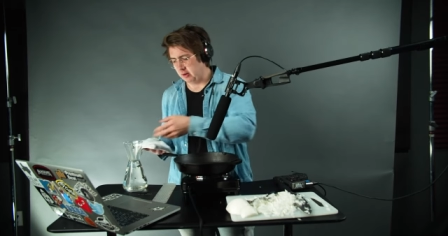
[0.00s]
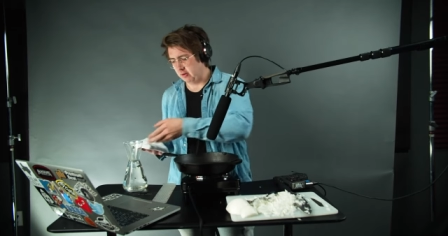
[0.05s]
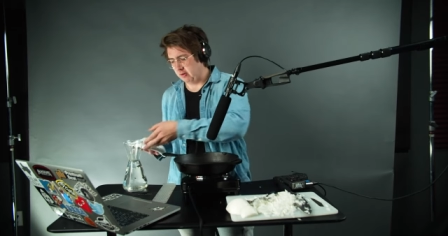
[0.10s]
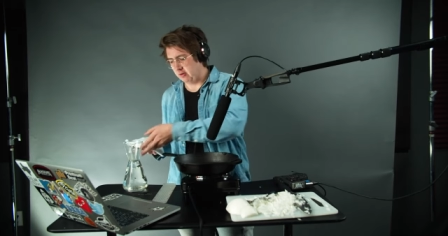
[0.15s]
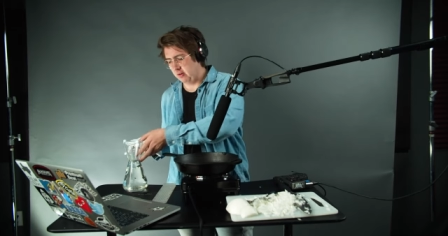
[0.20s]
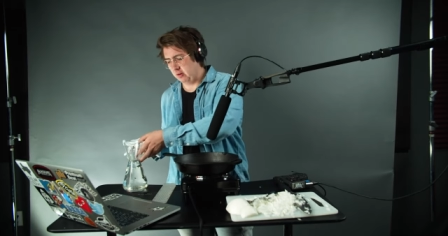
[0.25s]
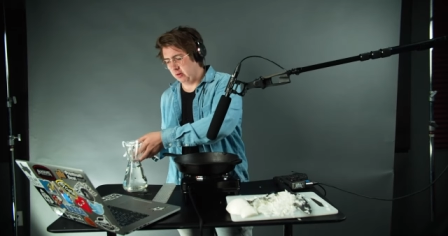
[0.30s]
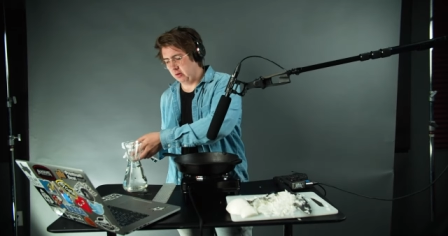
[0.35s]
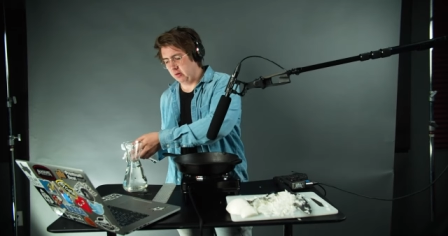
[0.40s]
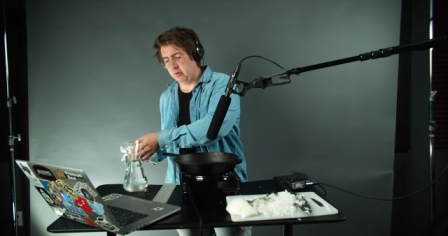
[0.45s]
is
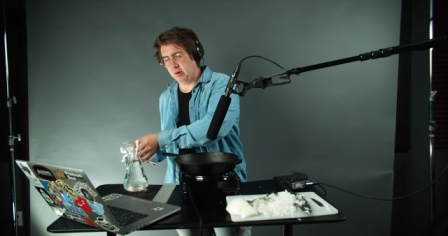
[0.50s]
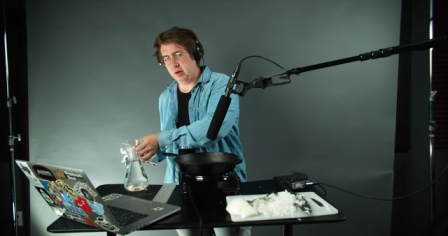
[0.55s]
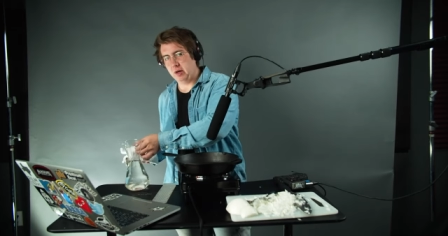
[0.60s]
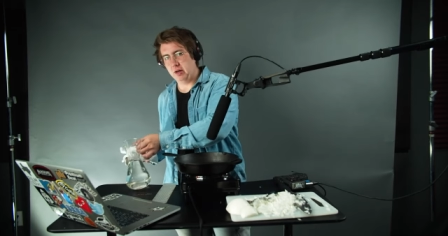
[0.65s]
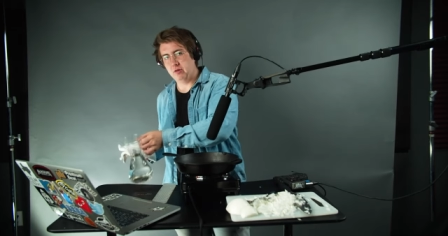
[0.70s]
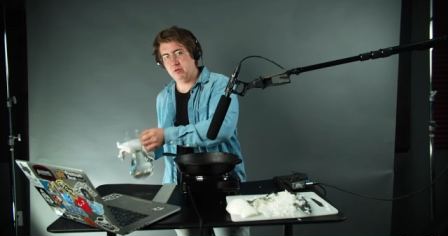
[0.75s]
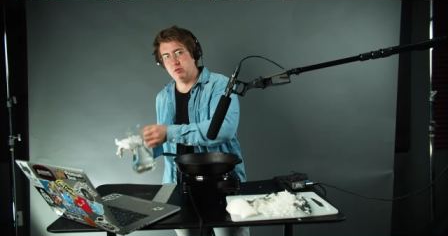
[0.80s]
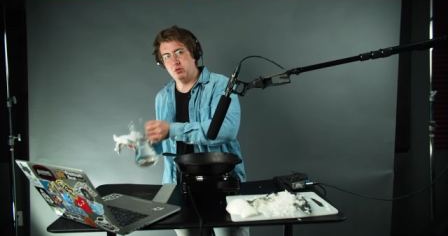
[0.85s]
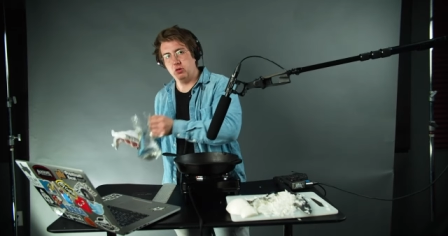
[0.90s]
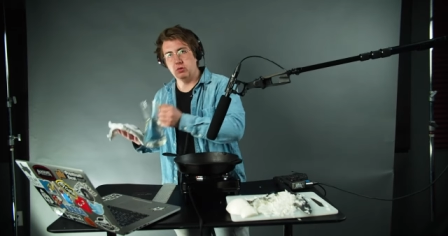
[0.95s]
to
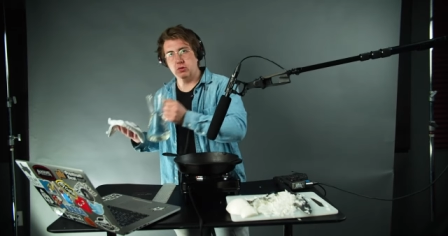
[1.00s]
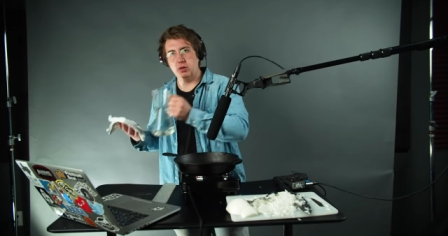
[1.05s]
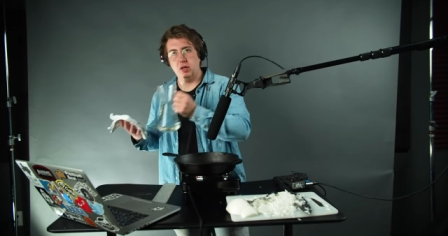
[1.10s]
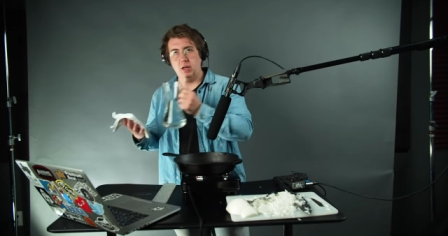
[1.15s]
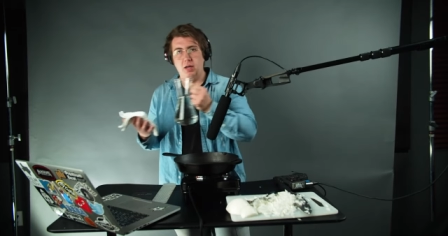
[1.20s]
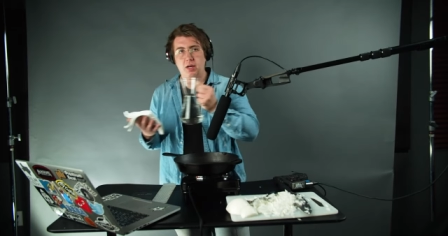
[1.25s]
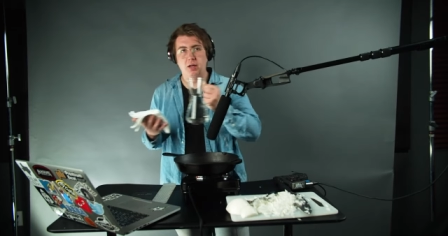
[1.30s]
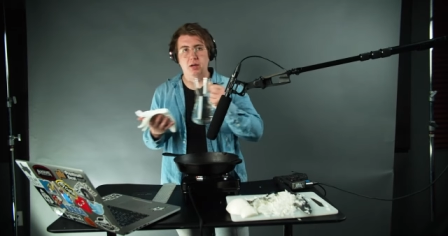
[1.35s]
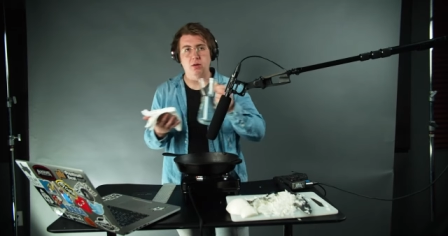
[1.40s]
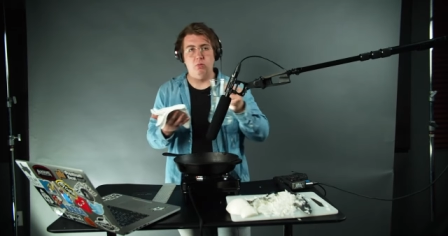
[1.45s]
uh, soak
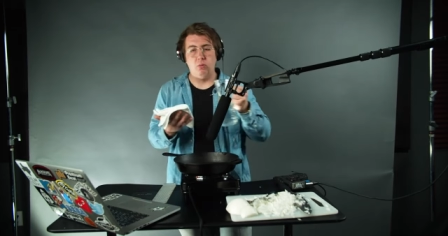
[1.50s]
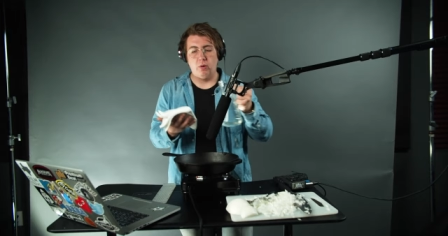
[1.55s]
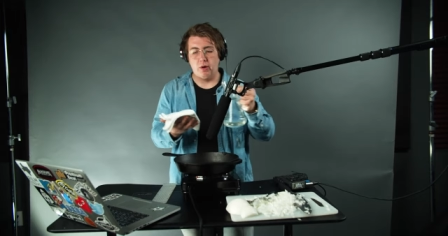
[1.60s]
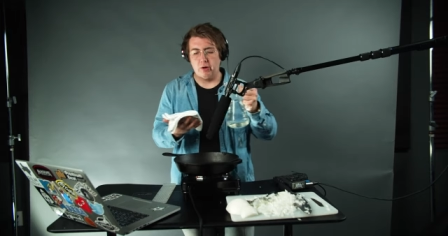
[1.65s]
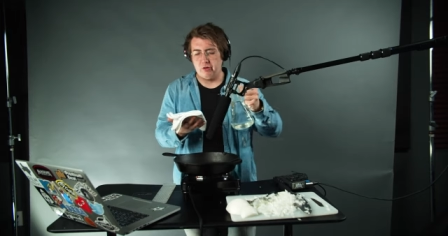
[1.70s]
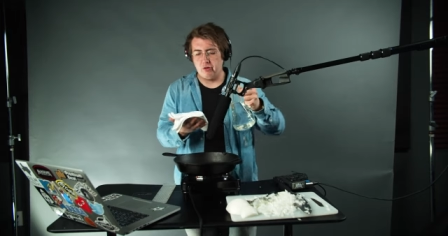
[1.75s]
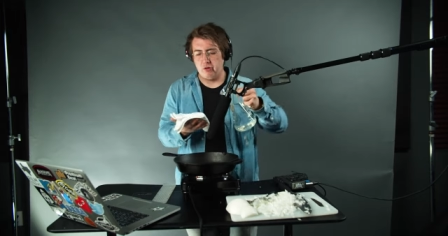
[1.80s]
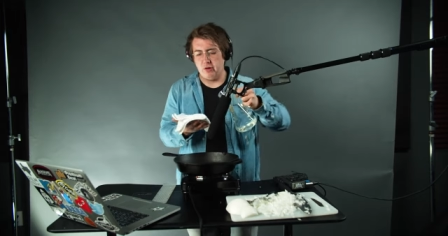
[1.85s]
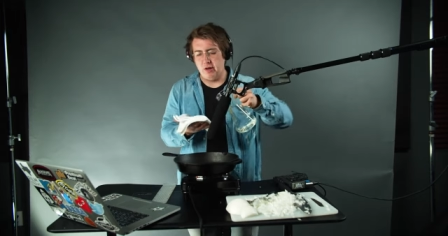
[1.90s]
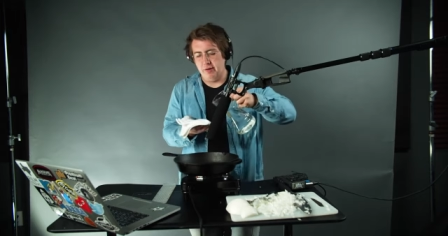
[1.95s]
a
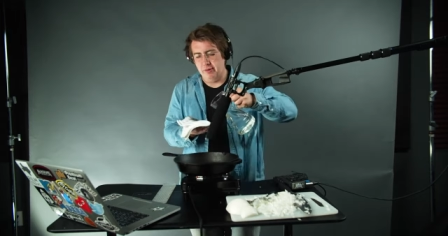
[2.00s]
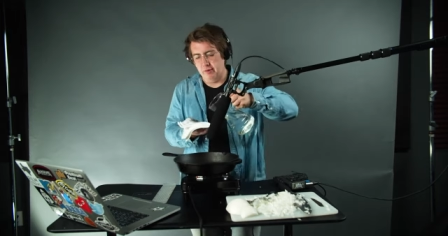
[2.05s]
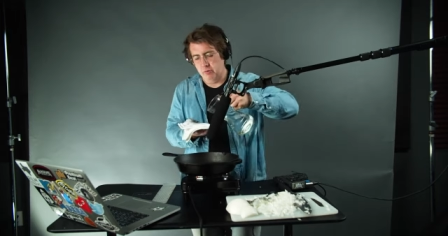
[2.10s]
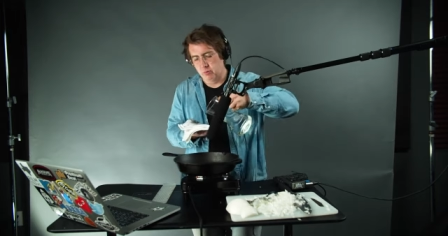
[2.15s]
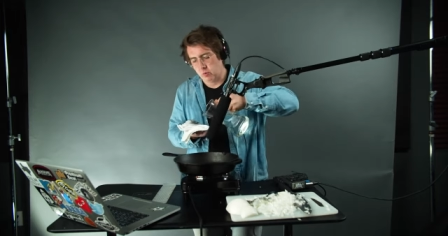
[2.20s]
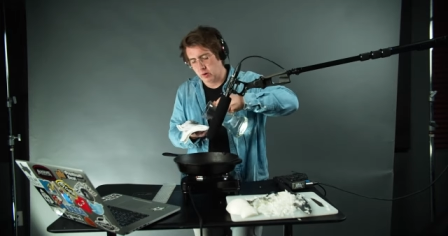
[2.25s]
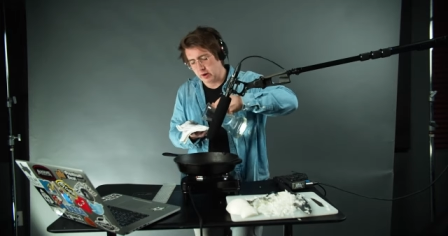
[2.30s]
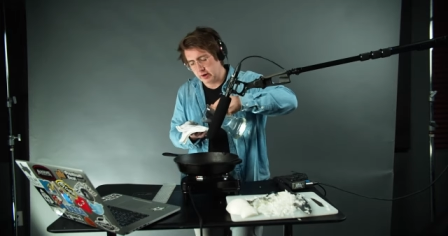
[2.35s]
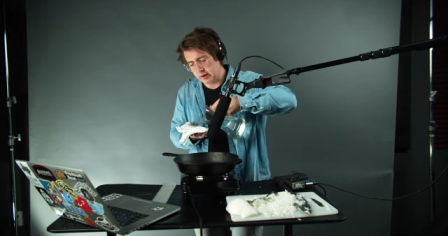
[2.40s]
washcloth in